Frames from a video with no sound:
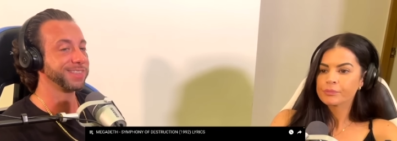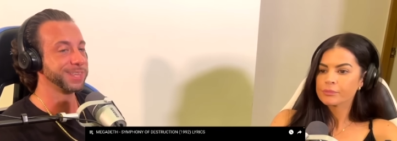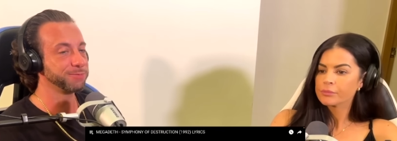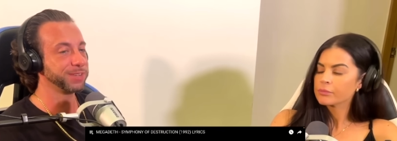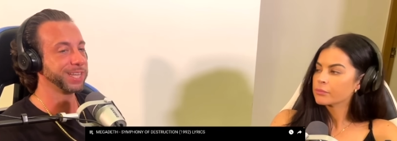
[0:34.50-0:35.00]
Speaker 1: got a
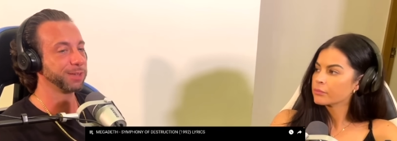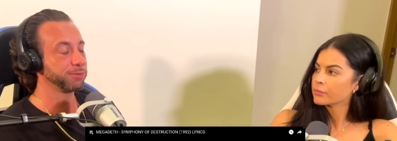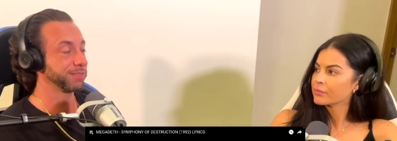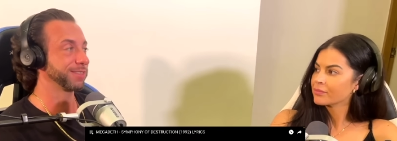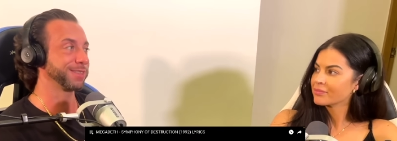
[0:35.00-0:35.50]
symphony of
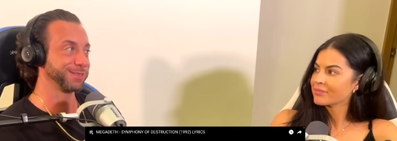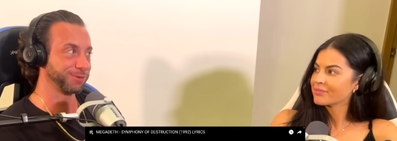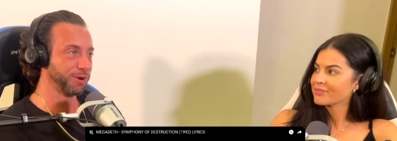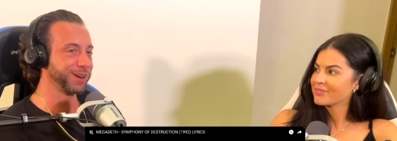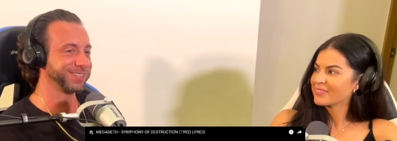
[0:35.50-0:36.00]

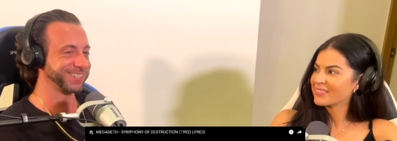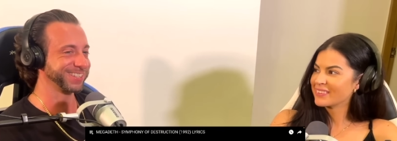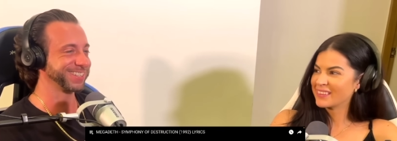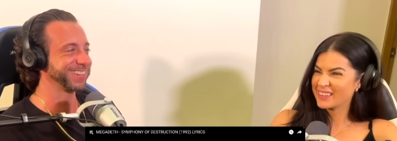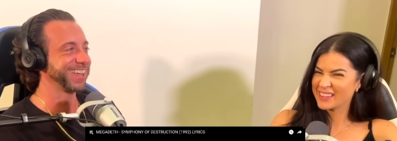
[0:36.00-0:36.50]

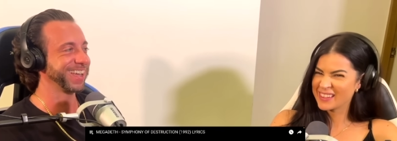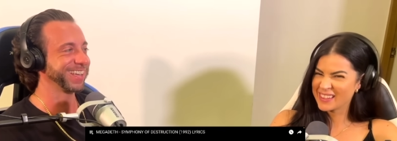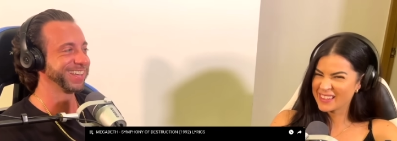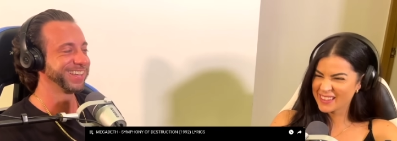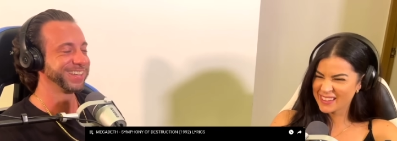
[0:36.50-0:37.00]
destruction today,
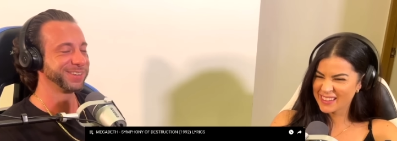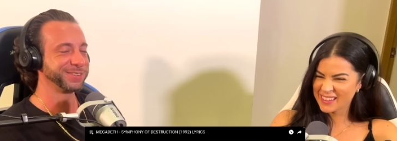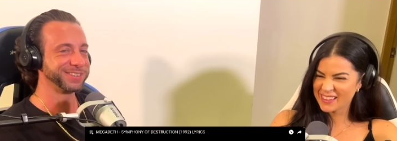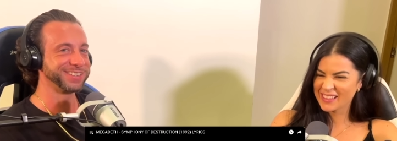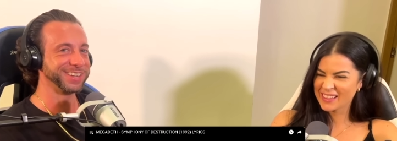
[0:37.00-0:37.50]

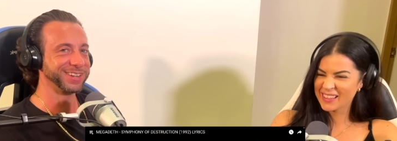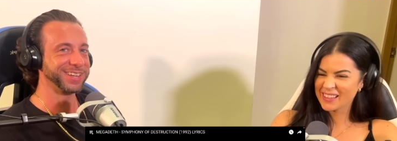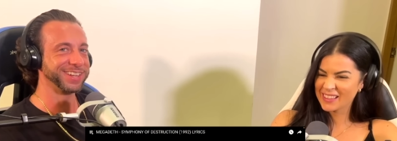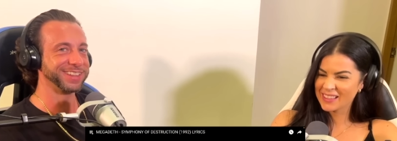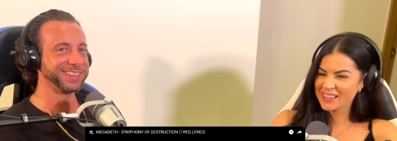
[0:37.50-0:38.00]
which in,
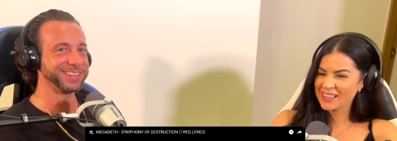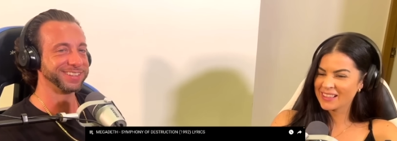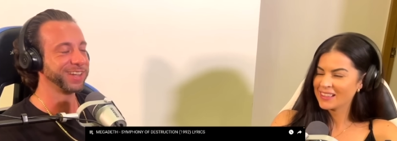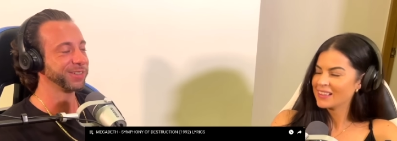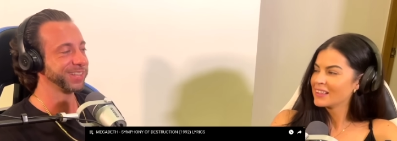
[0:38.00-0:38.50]
in the
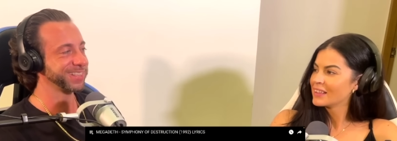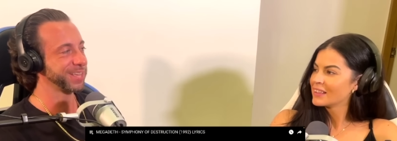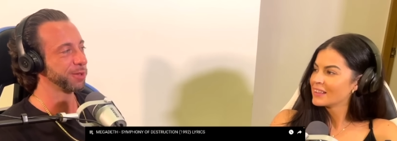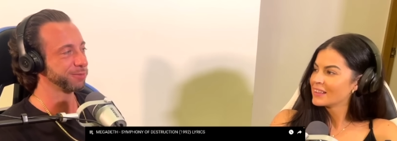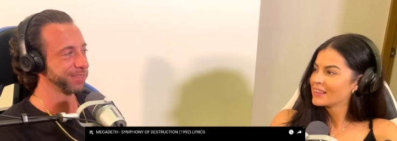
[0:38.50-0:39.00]
title
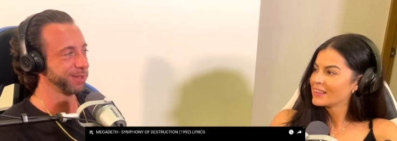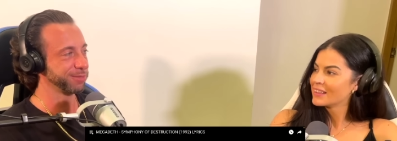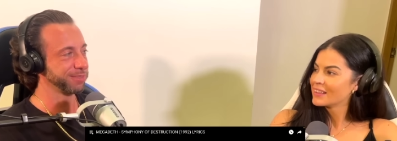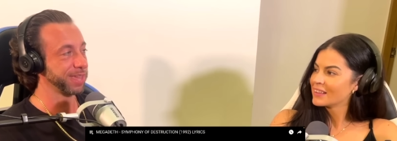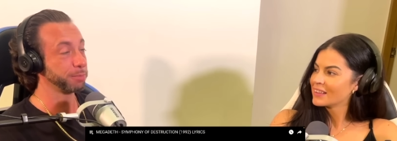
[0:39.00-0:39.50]
itself
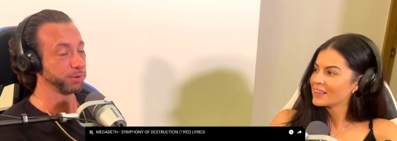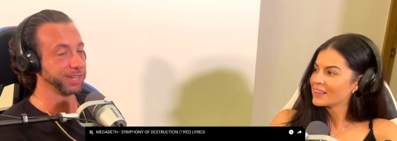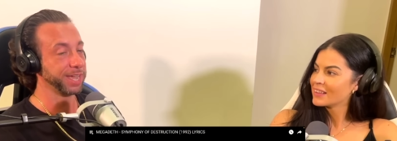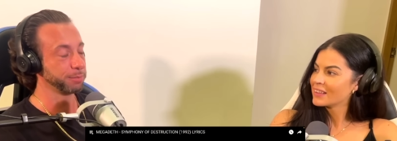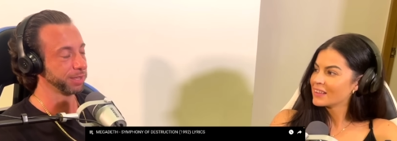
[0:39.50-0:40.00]
sounds eh,
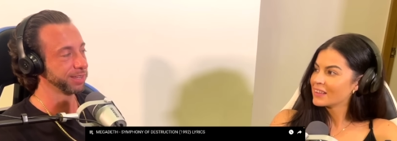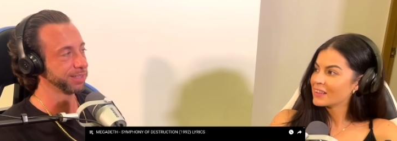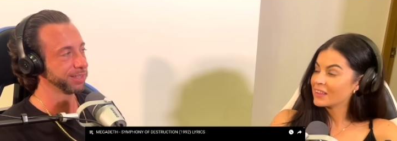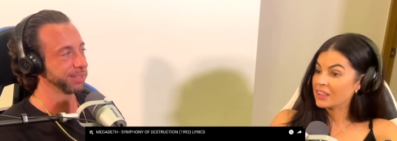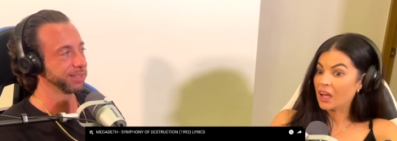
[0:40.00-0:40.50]
pretty
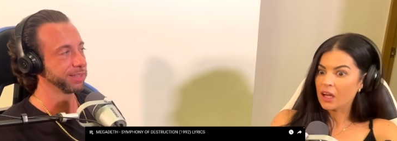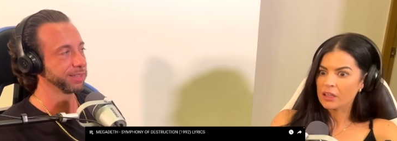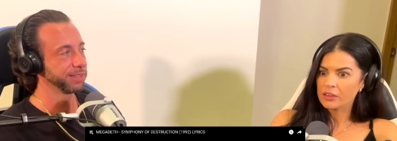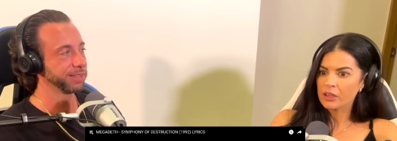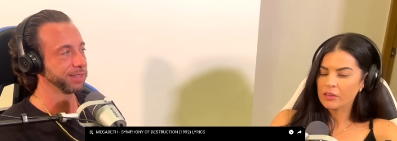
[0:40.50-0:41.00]
epic.
Speaker 2: Yeah,
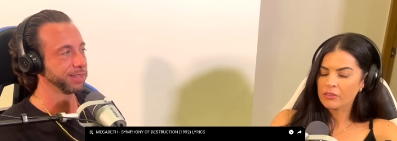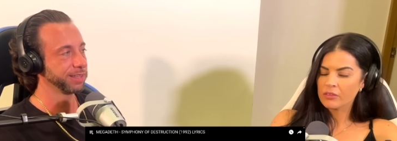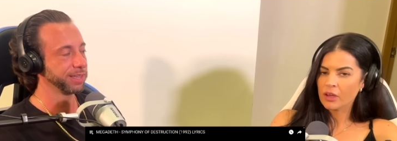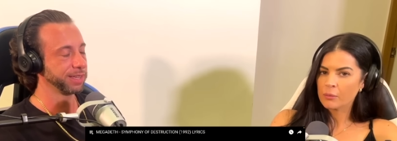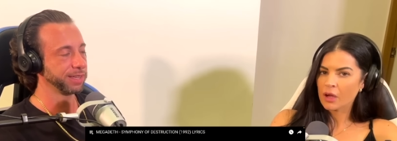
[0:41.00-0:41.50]
it does.
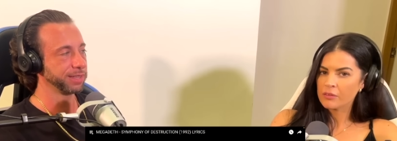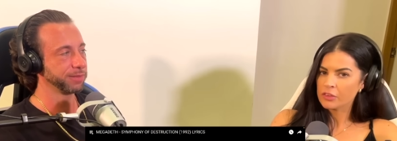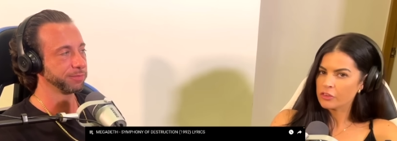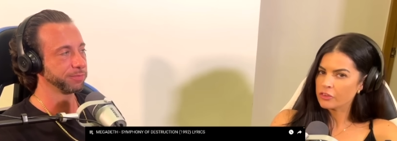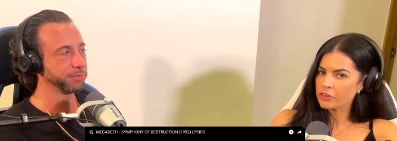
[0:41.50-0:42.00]
I'm kind of
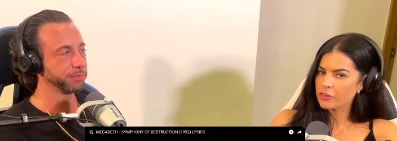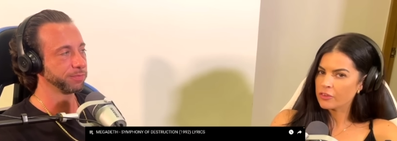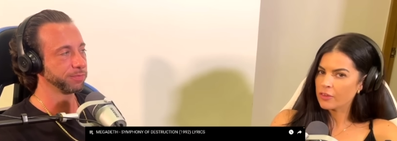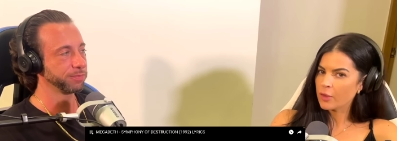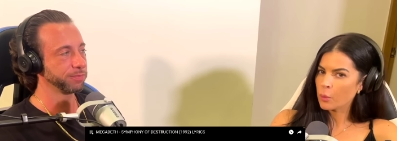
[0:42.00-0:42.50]
interested to
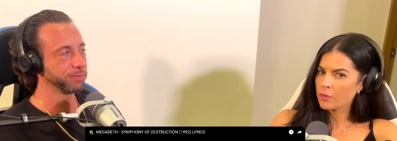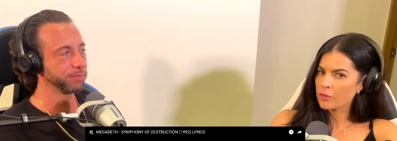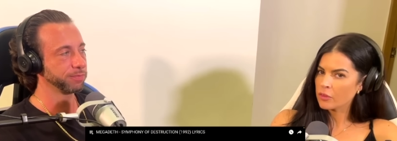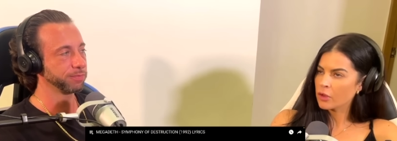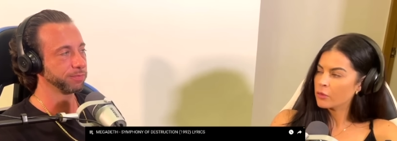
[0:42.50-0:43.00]
see like where
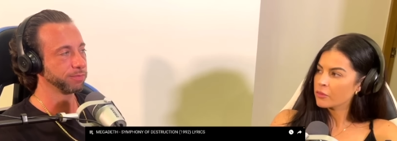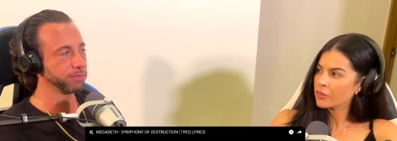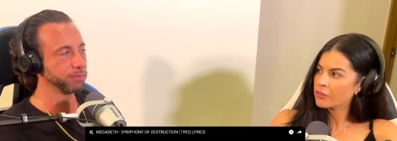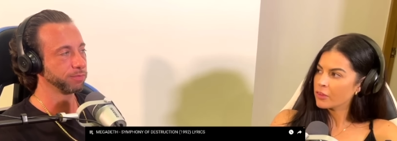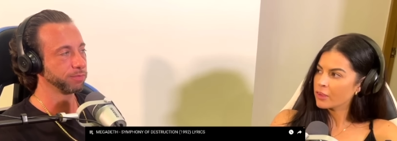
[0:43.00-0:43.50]
this goes because
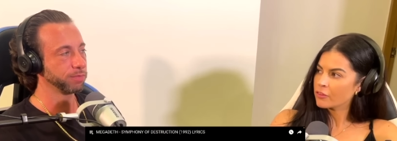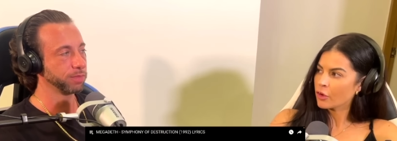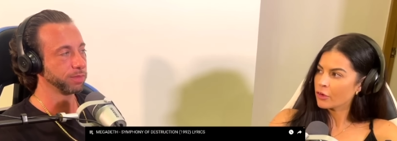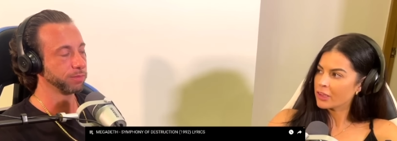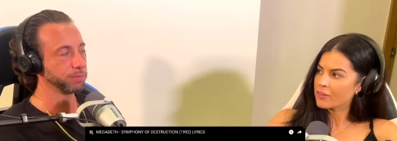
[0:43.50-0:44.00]
I feel like it's
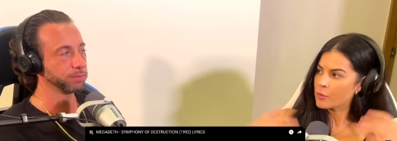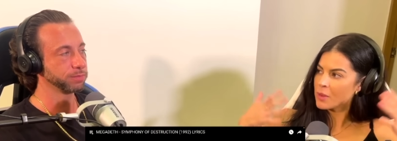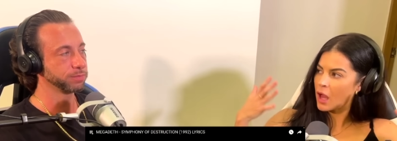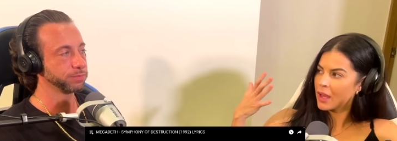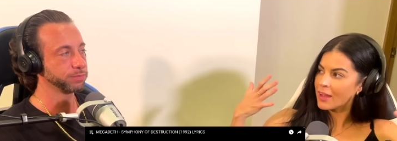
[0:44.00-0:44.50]
already giving
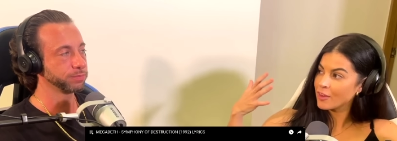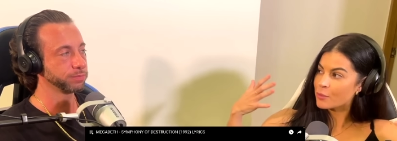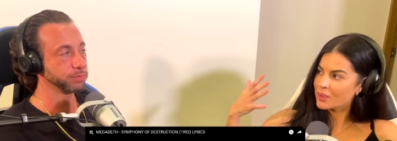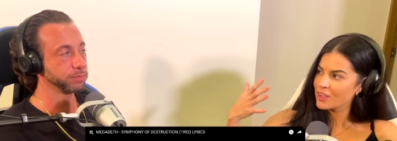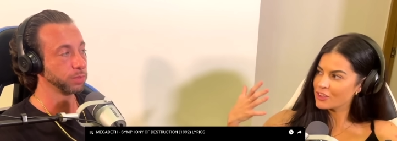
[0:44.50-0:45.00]
me high
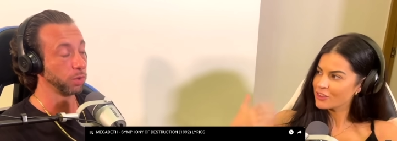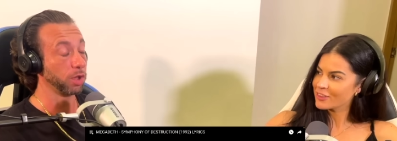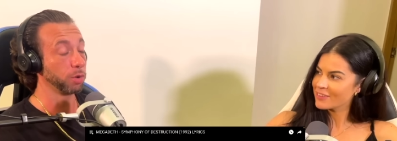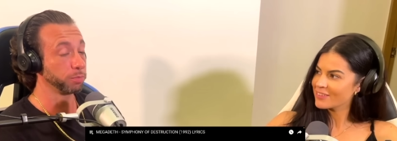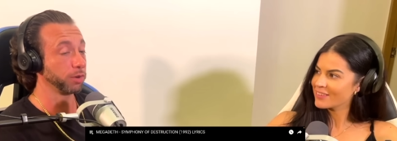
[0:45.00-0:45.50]
expectations. Well,
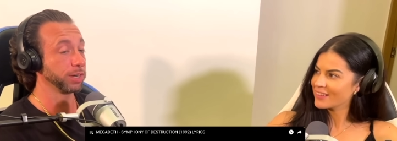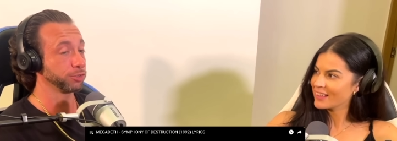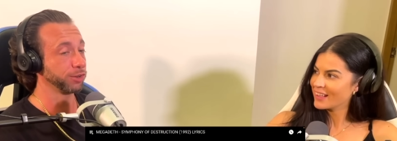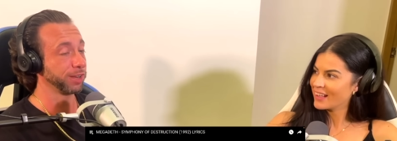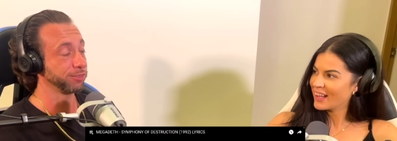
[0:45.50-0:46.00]
I hope
Speaker 1: you're
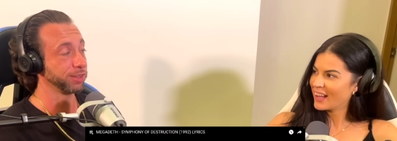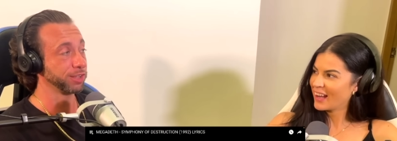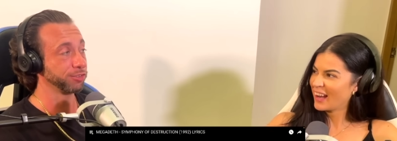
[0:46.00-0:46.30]
interested